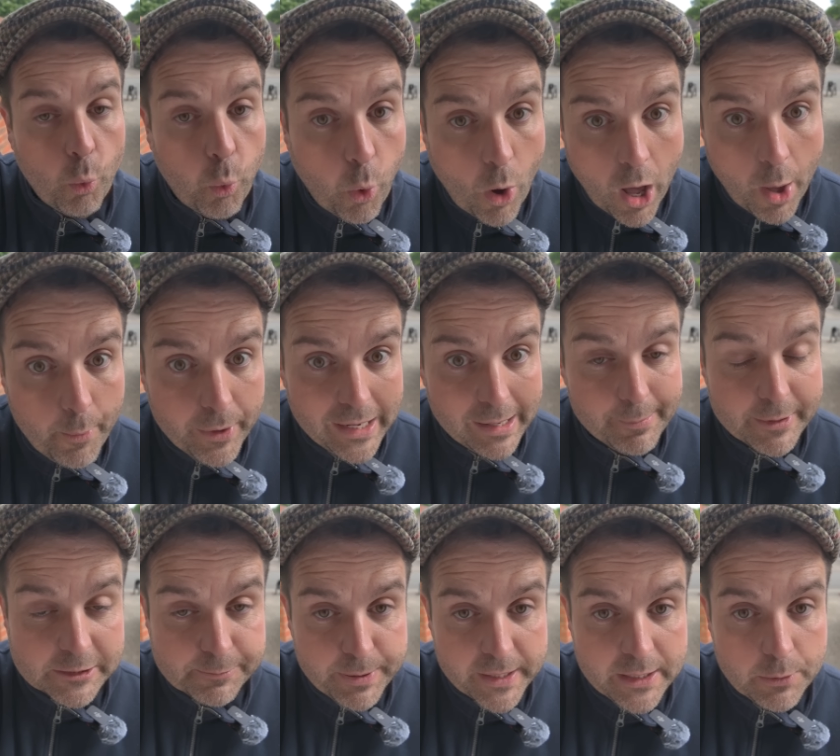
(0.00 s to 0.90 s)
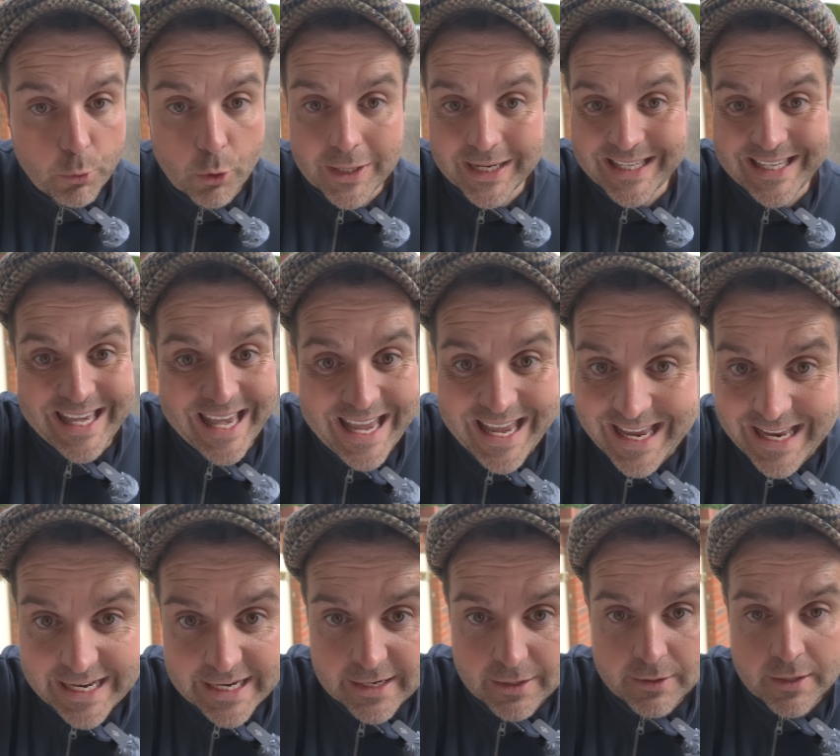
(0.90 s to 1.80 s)
why would MSP want to get
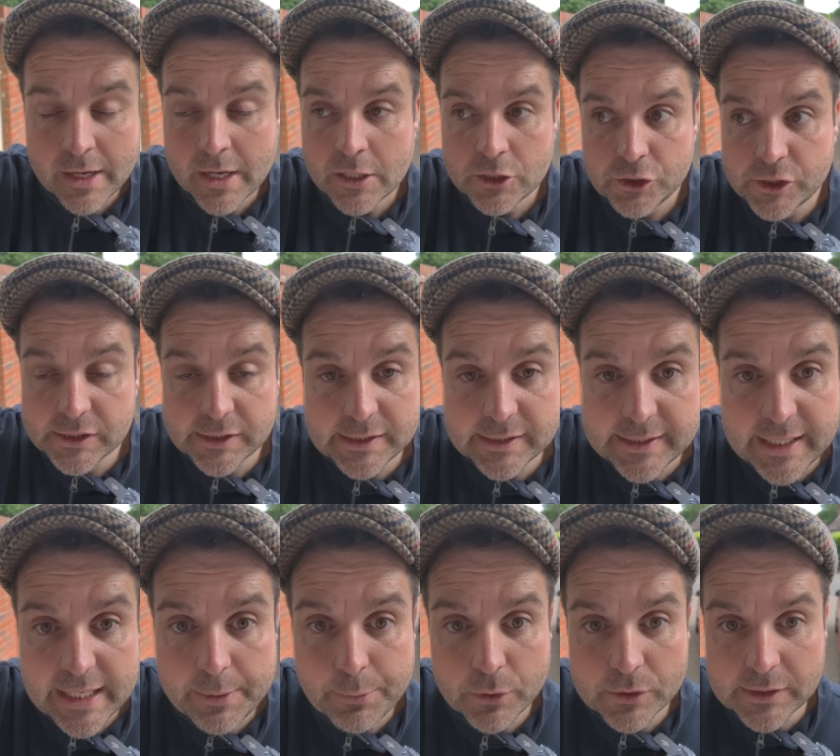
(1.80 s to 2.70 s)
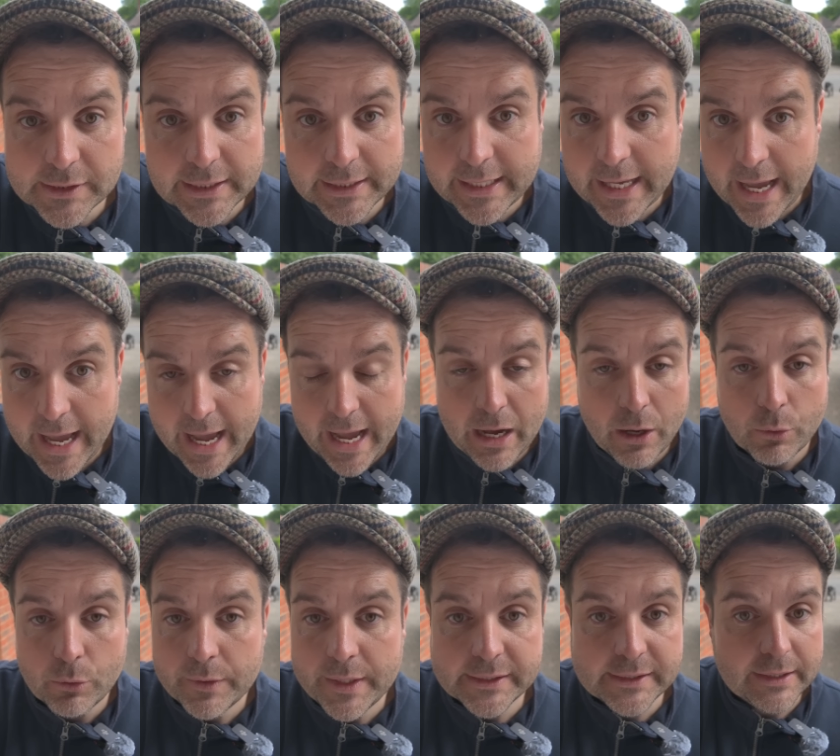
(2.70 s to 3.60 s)
in just as he wants to get
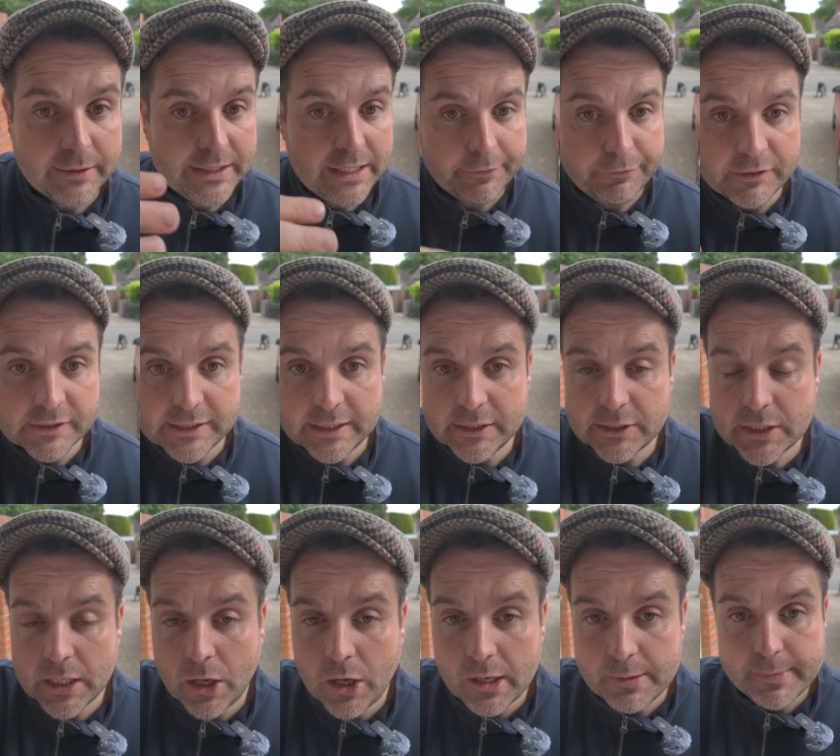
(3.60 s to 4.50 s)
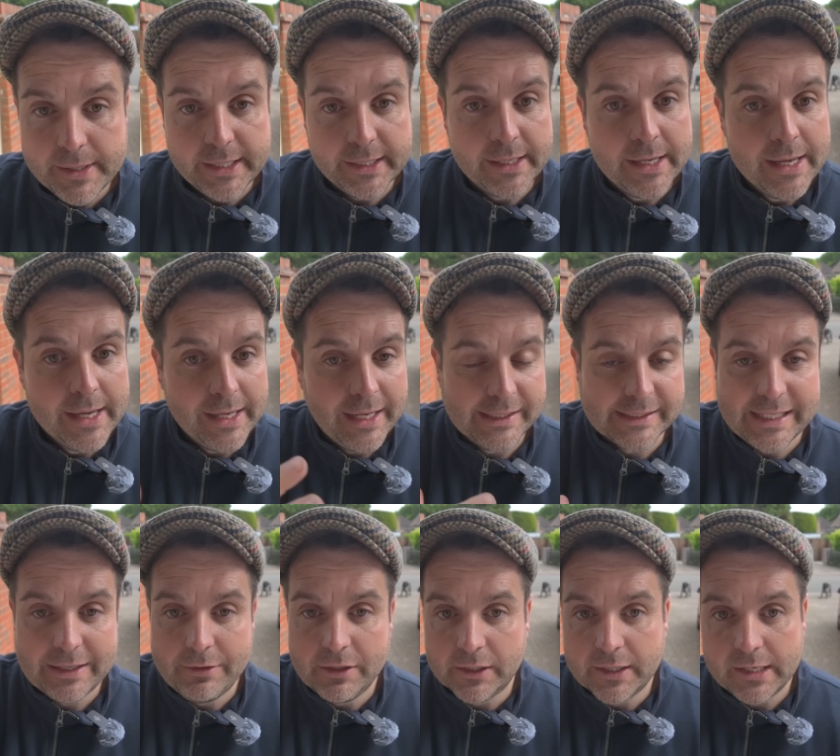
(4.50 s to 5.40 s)
out? There's a difference in timing. Is
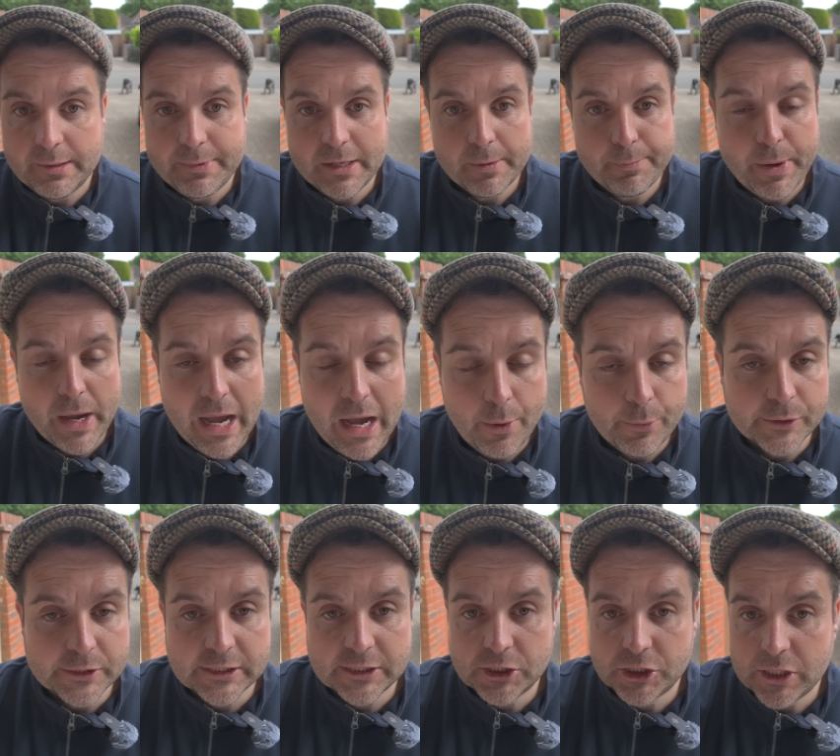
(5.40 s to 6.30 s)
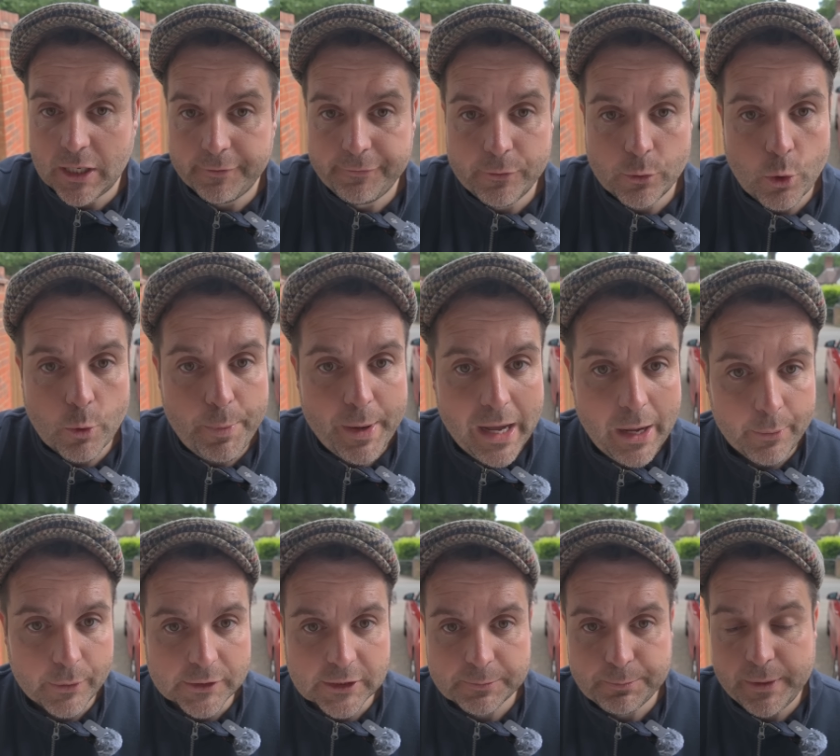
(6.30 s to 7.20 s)
there going to be a power shuffle,
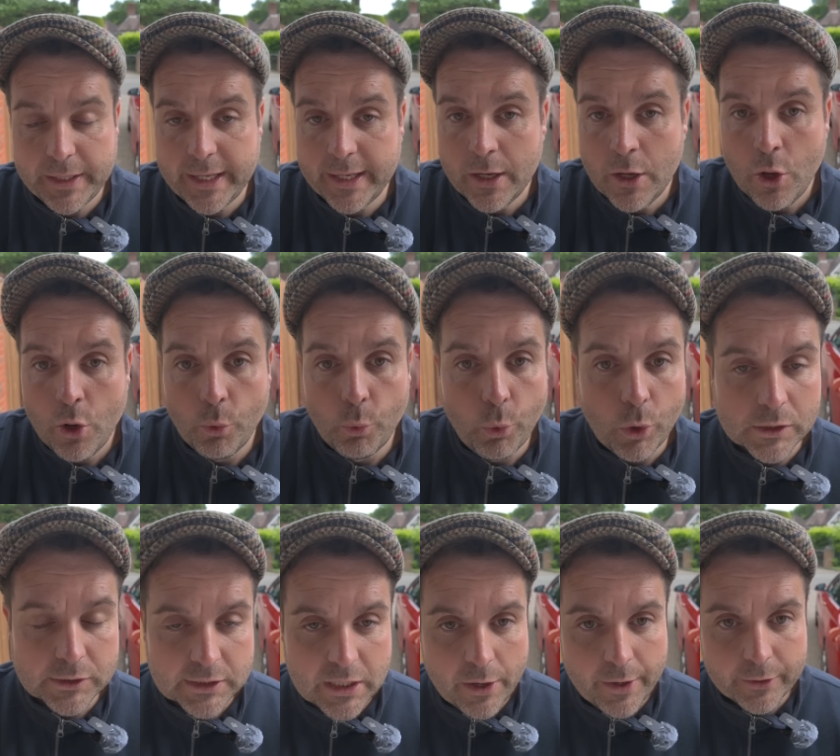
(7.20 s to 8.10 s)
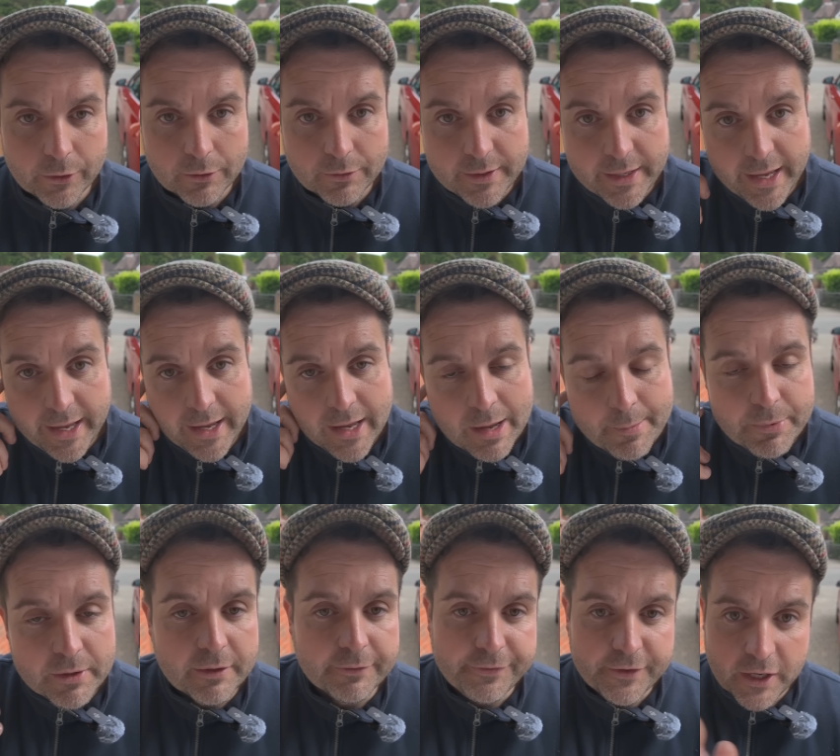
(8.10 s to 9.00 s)
power split? What's going on there?
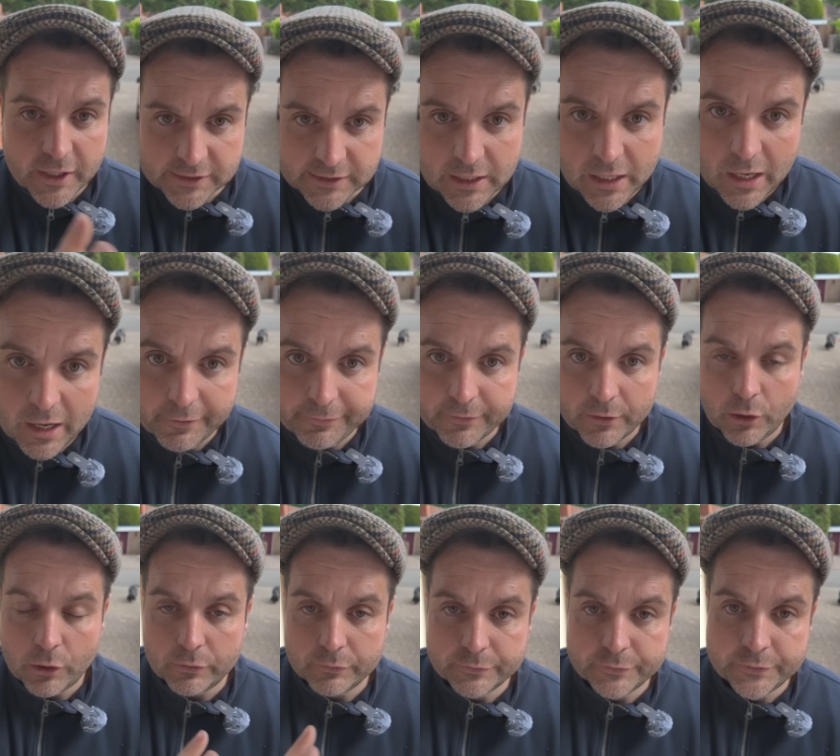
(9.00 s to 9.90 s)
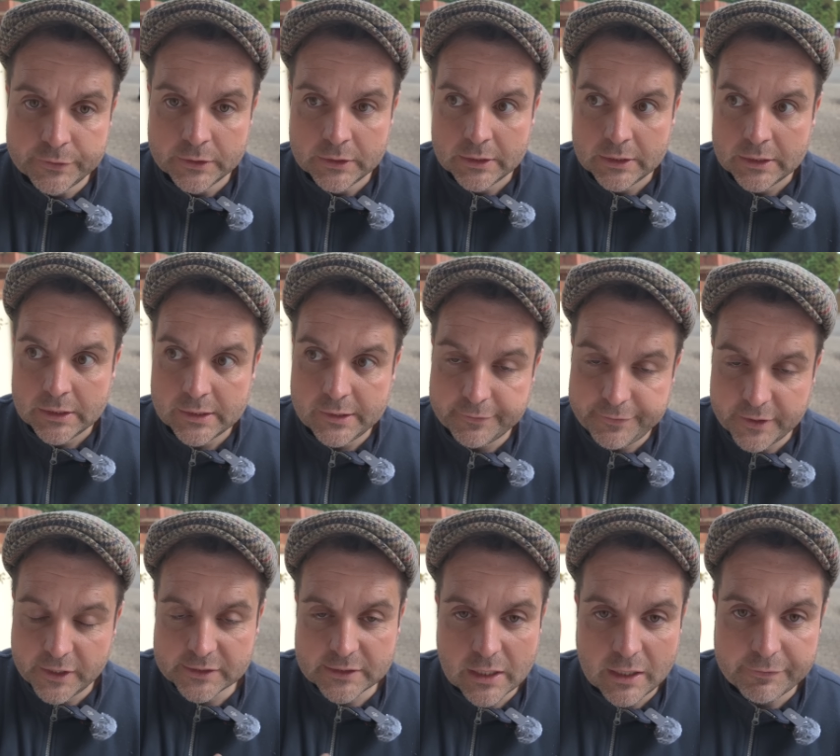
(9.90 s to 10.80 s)
But the first half of the
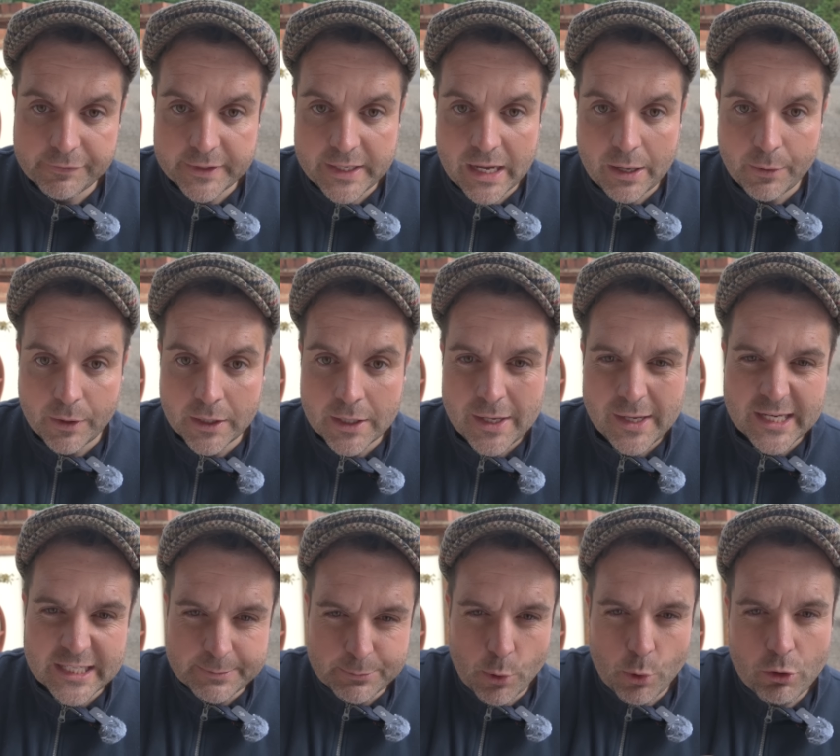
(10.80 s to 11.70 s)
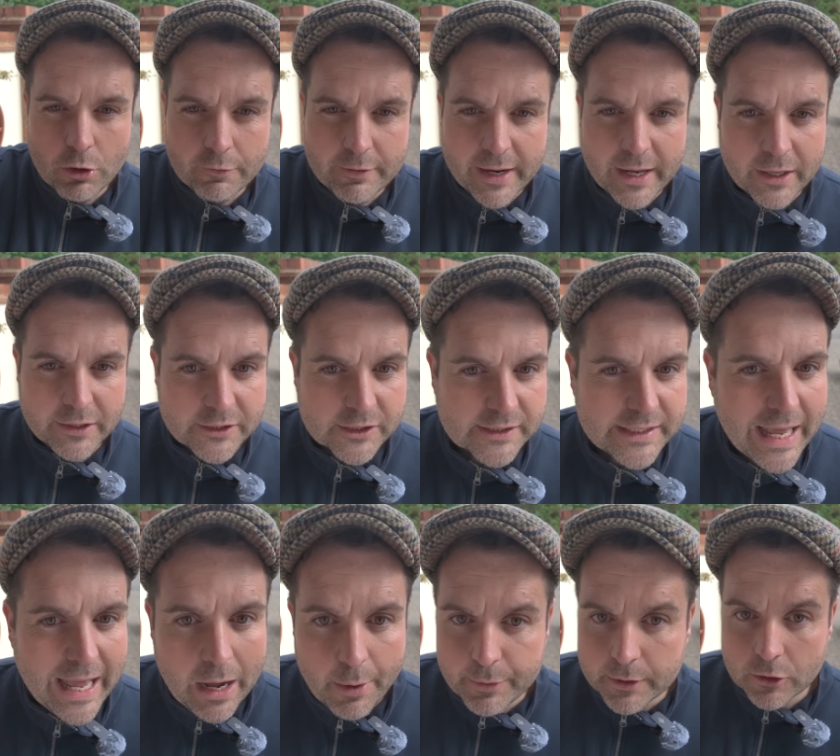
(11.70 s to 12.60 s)
first half an hour is more around just
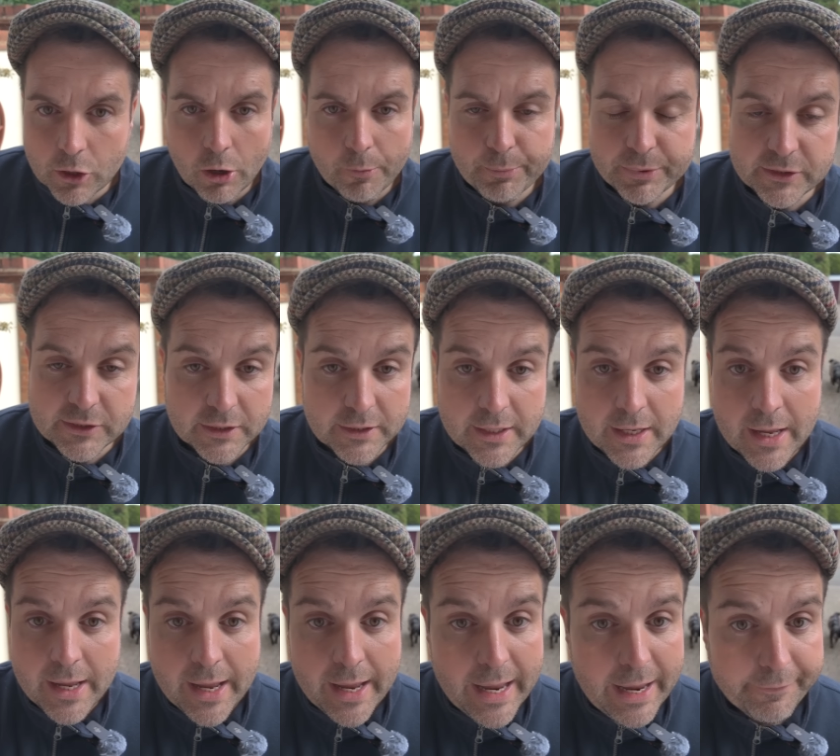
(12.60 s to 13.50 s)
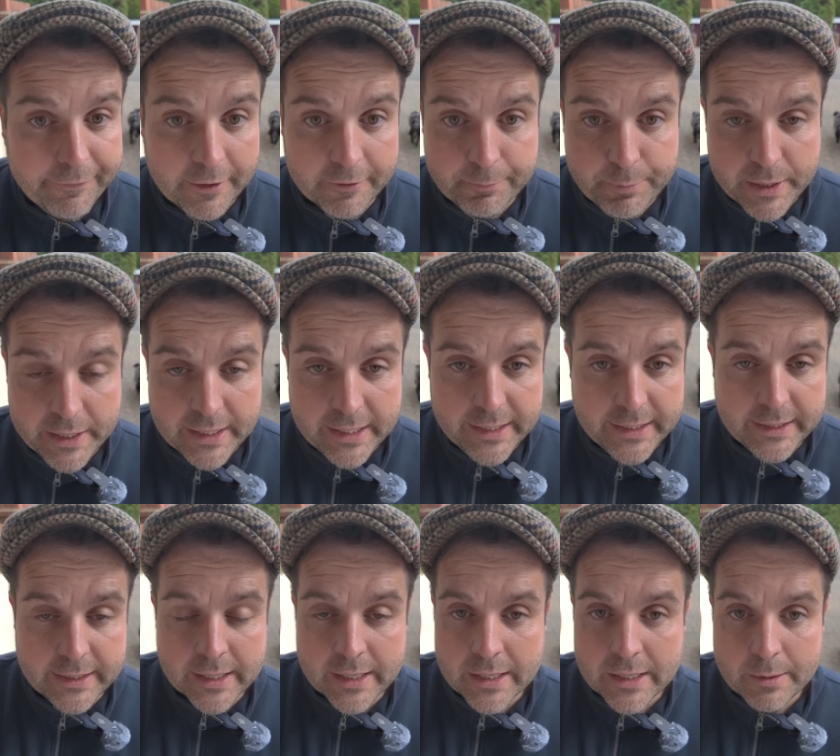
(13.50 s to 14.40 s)
how incompetent
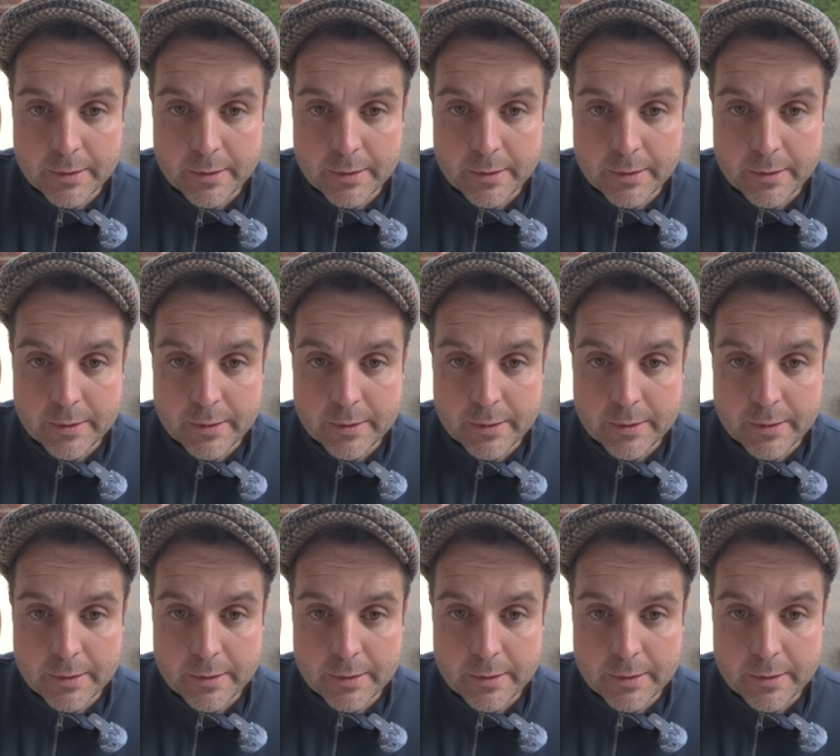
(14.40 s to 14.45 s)
FFP